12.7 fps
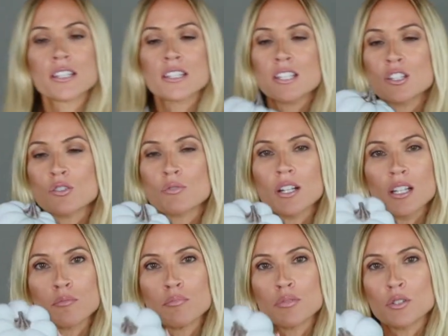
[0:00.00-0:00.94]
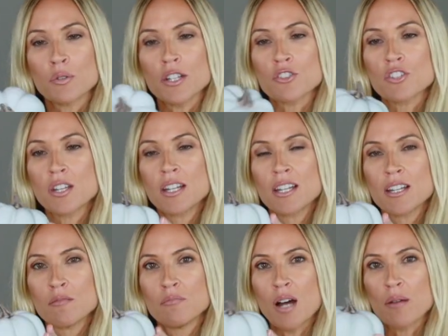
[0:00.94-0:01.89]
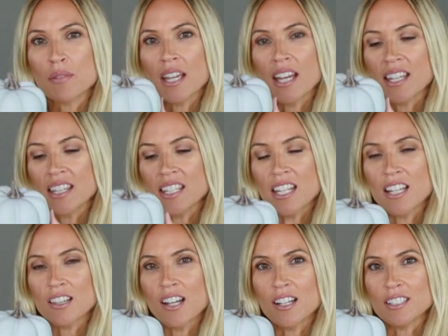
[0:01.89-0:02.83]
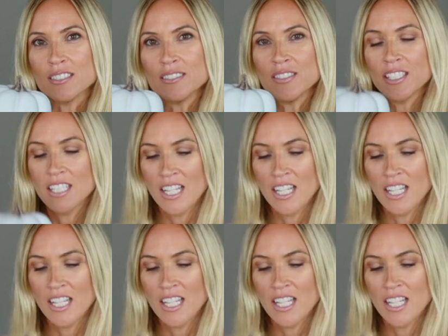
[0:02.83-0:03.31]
Cinderella bluish pumpkin that I love.